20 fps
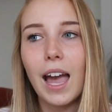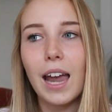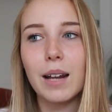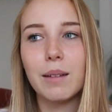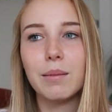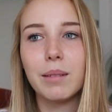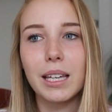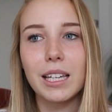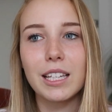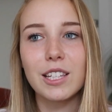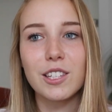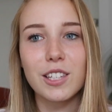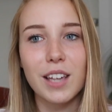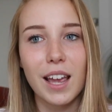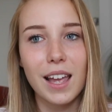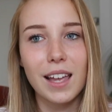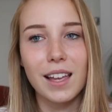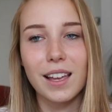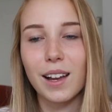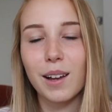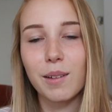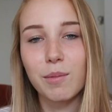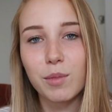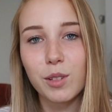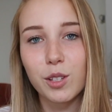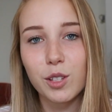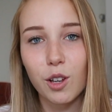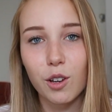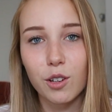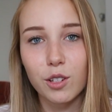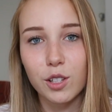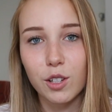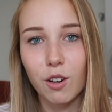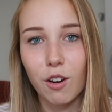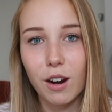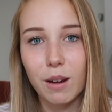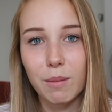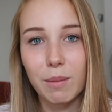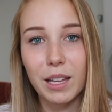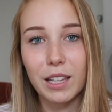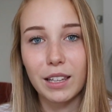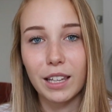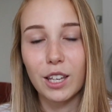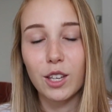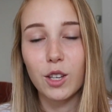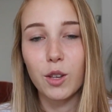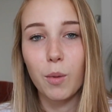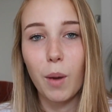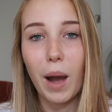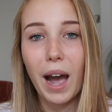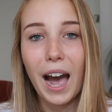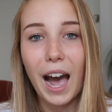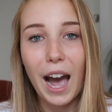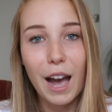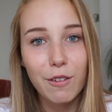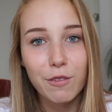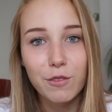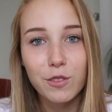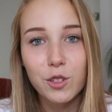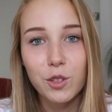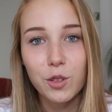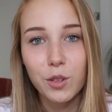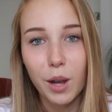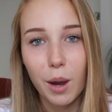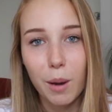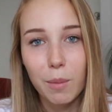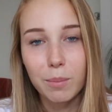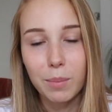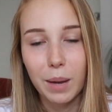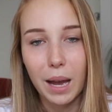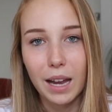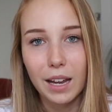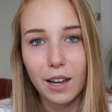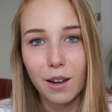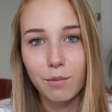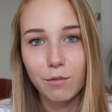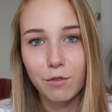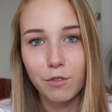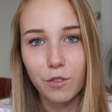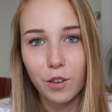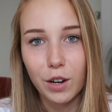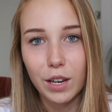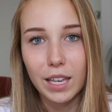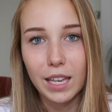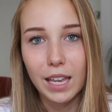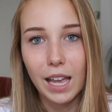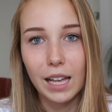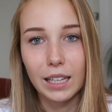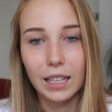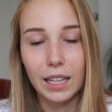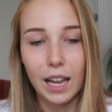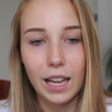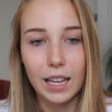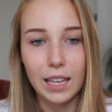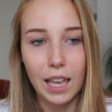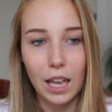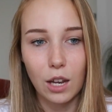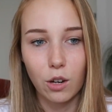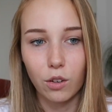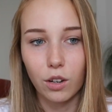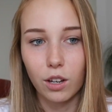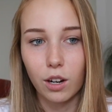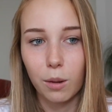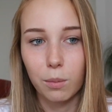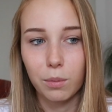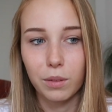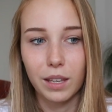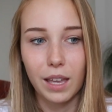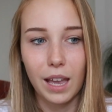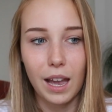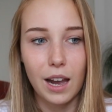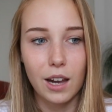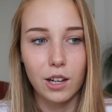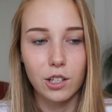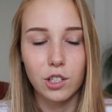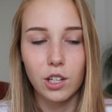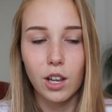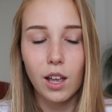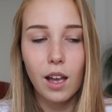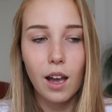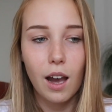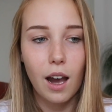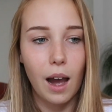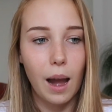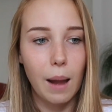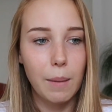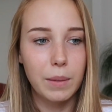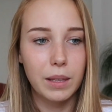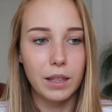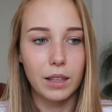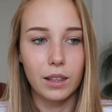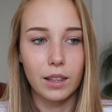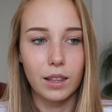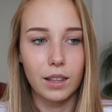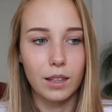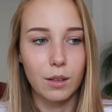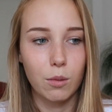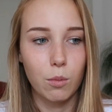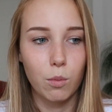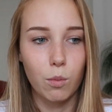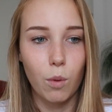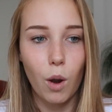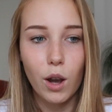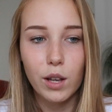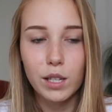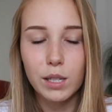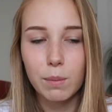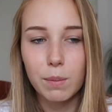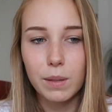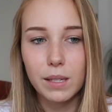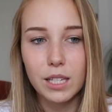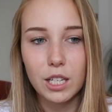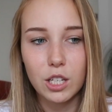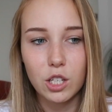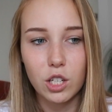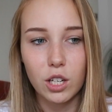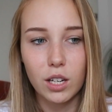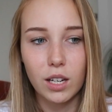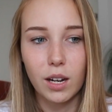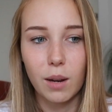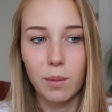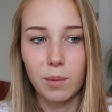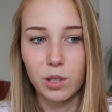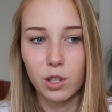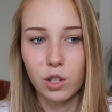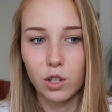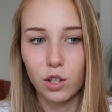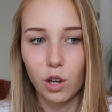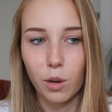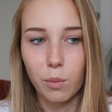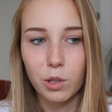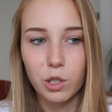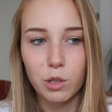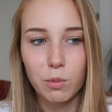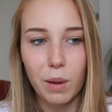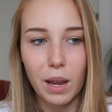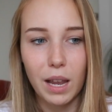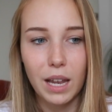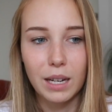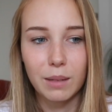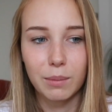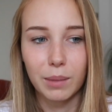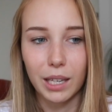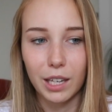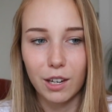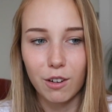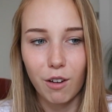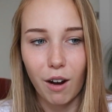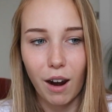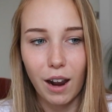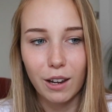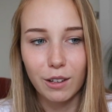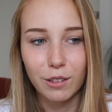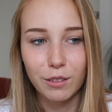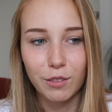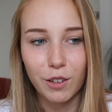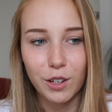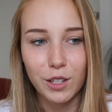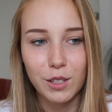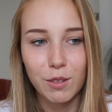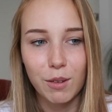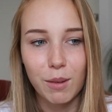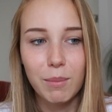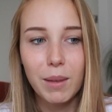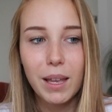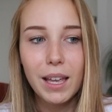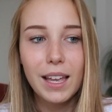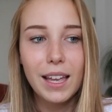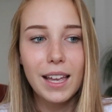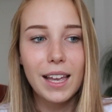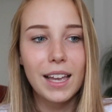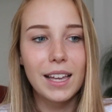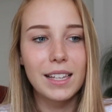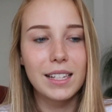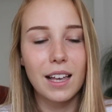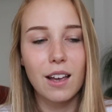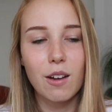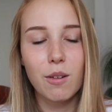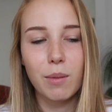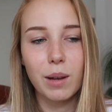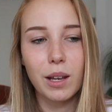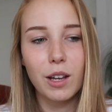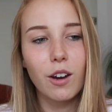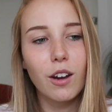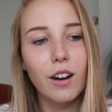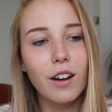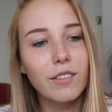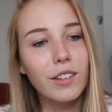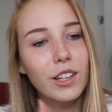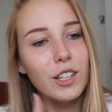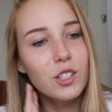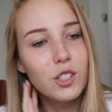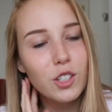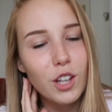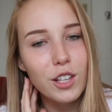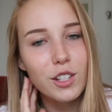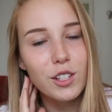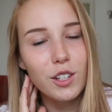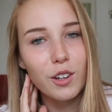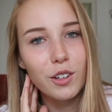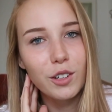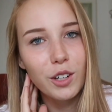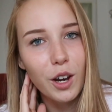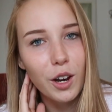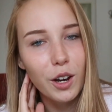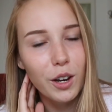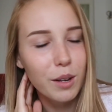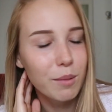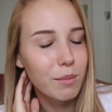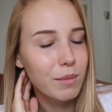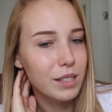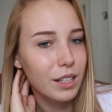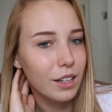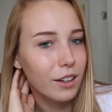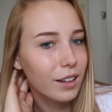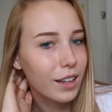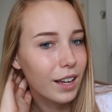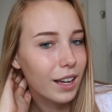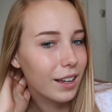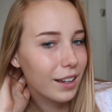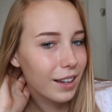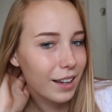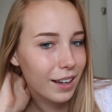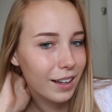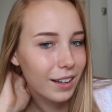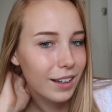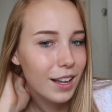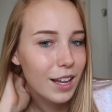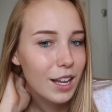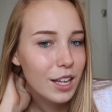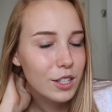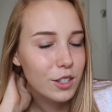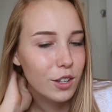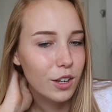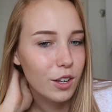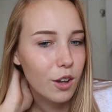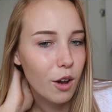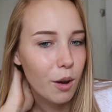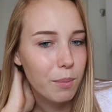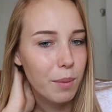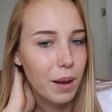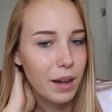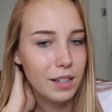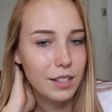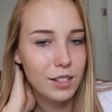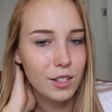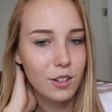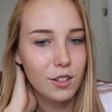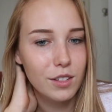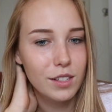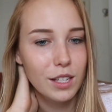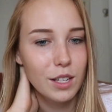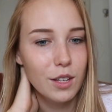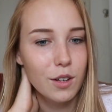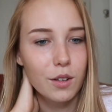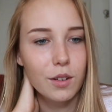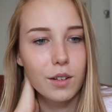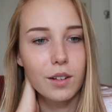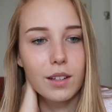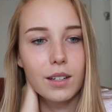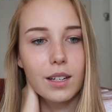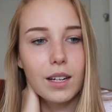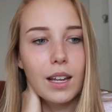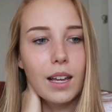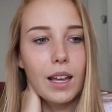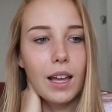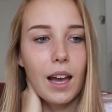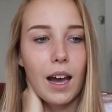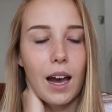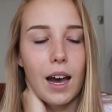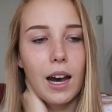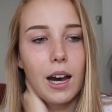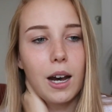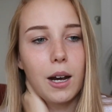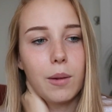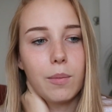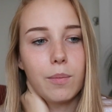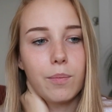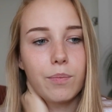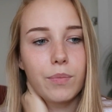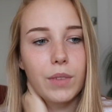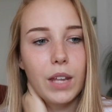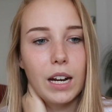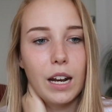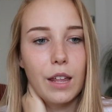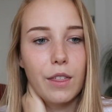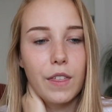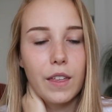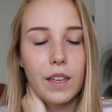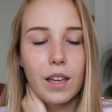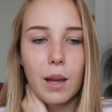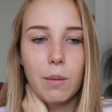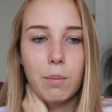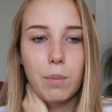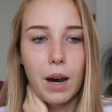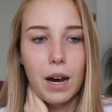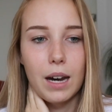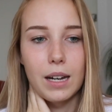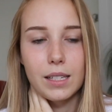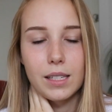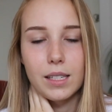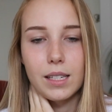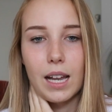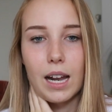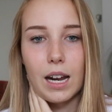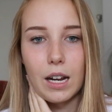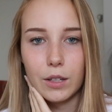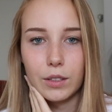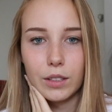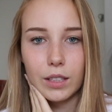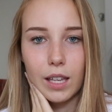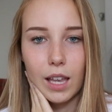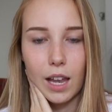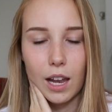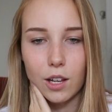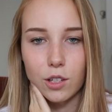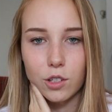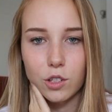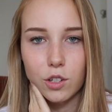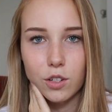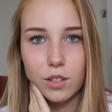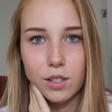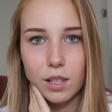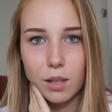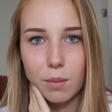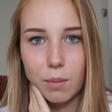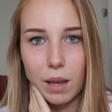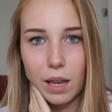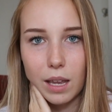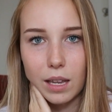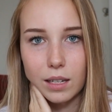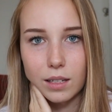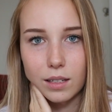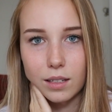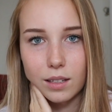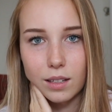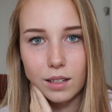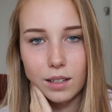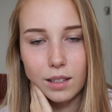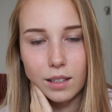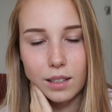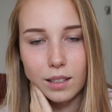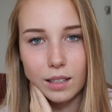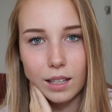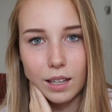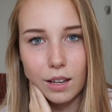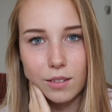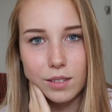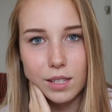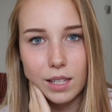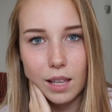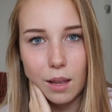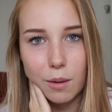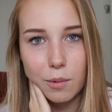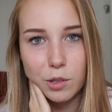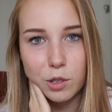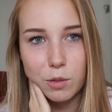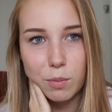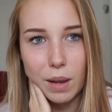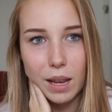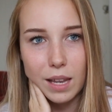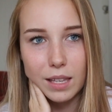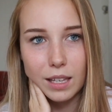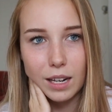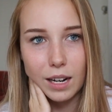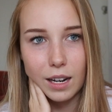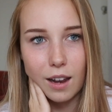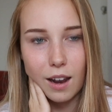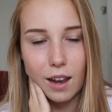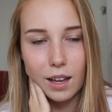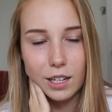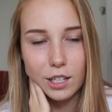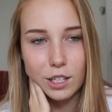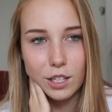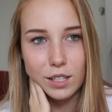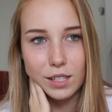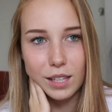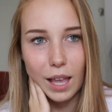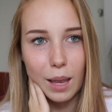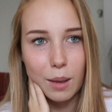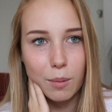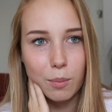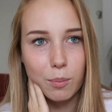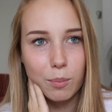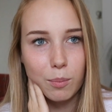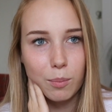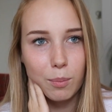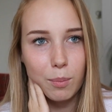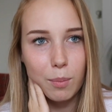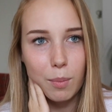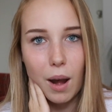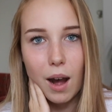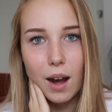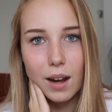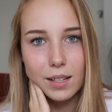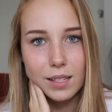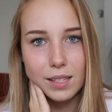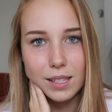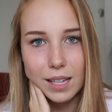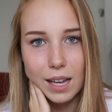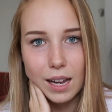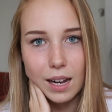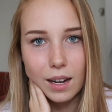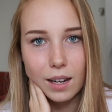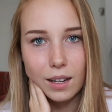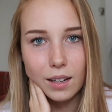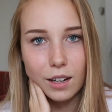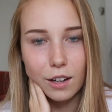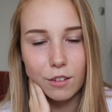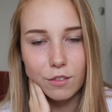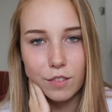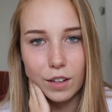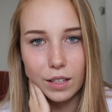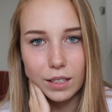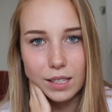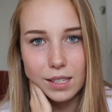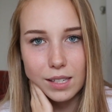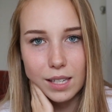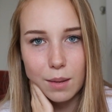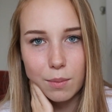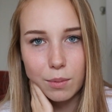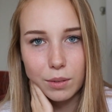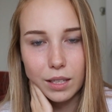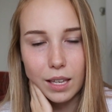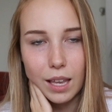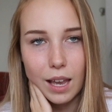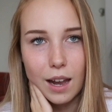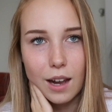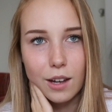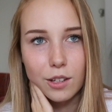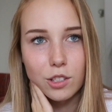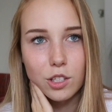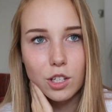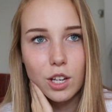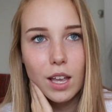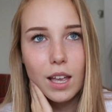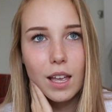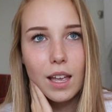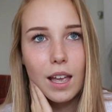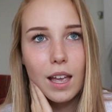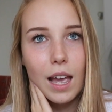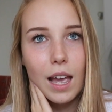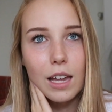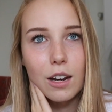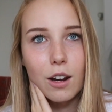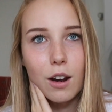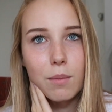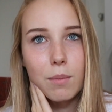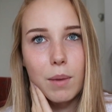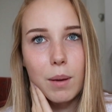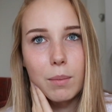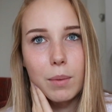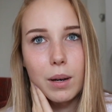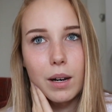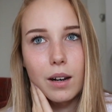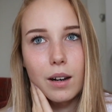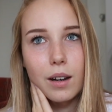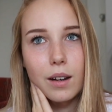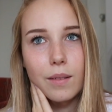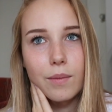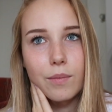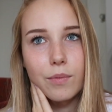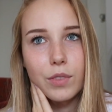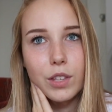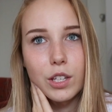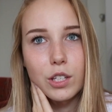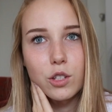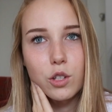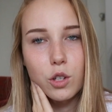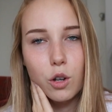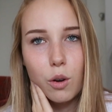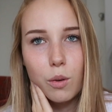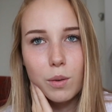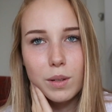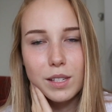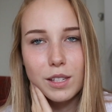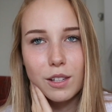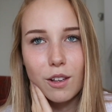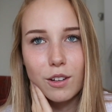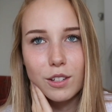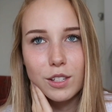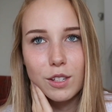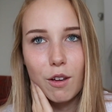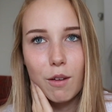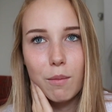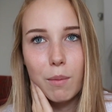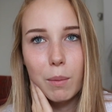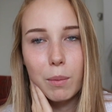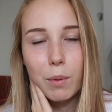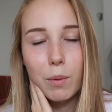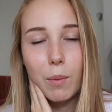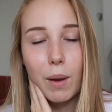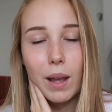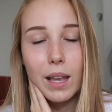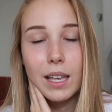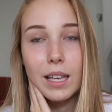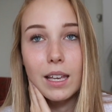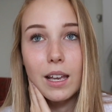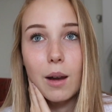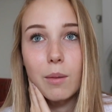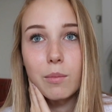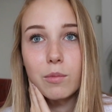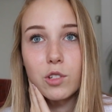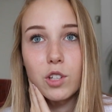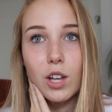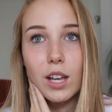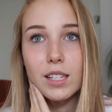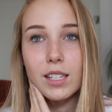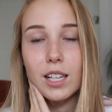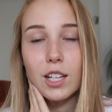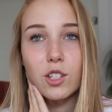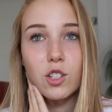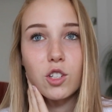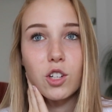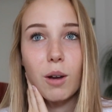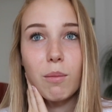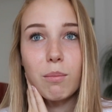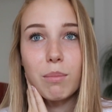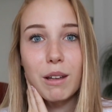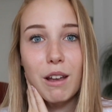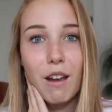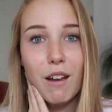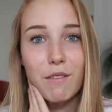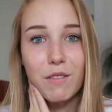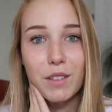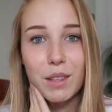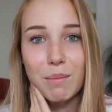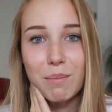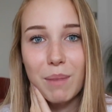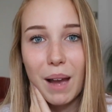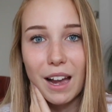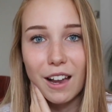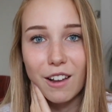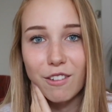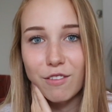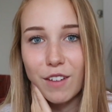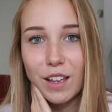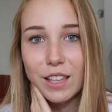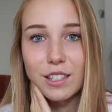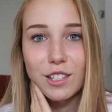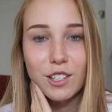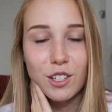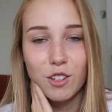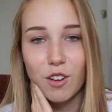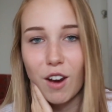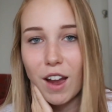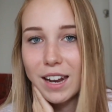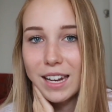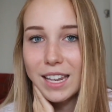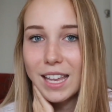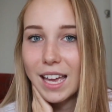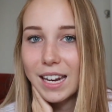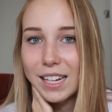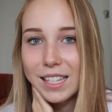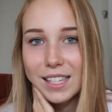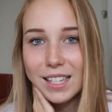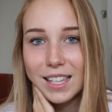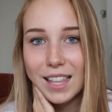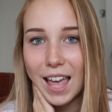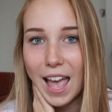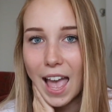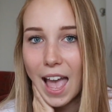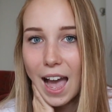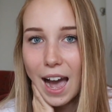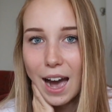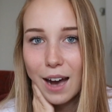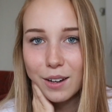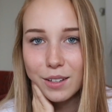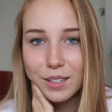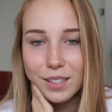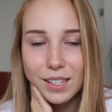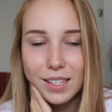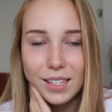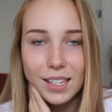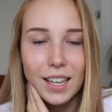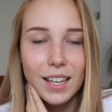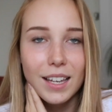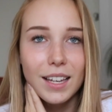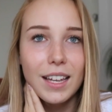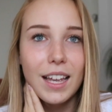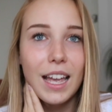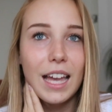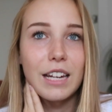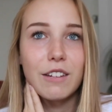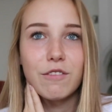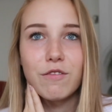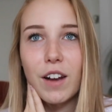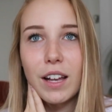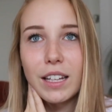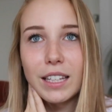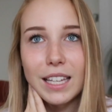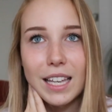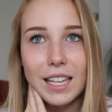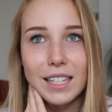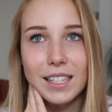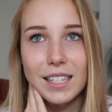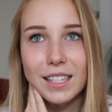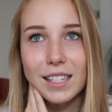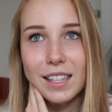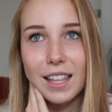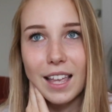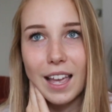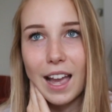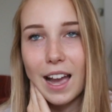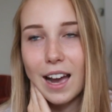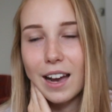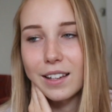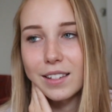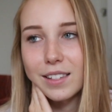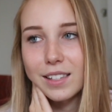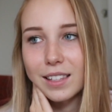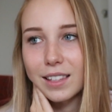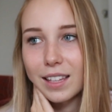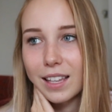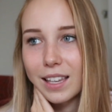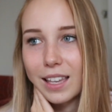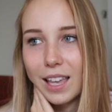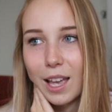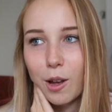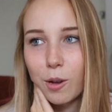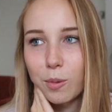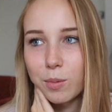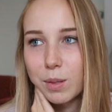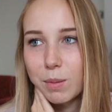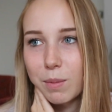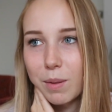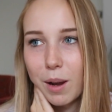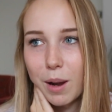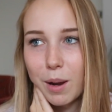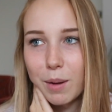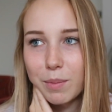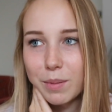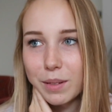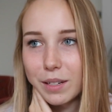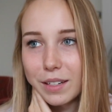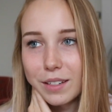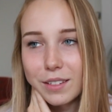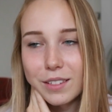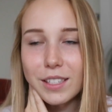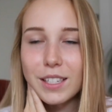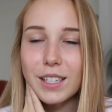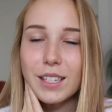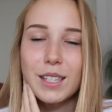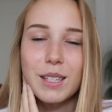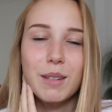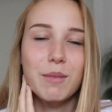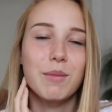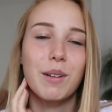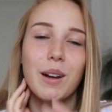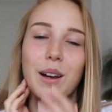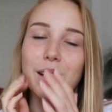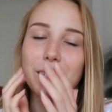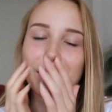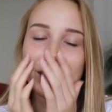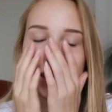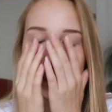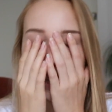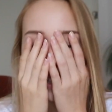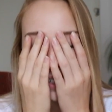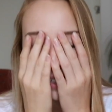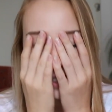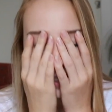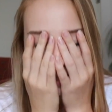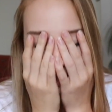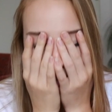And I'm like, Jake, I'm so sorry, but like you have to come back. I'm freaking out. Like I cannot get up the couch. I'm in the worst position. I'm in so much pain. I'm like crying on the phone to him. He's like, oh my God, I've like just gotten home. He's like, okay. So he got back as soon as he could. And I think I passed out on the couch because of the pain. Like I was in that much pain that I kind of just like passed out. I fell asleep on the couch. and I remember the door was locked, so I remember waking up and Jake's like jumping over the back fence trying to get into the house, and he finally gets into the house and like helps me up, and it was just the worst. Like,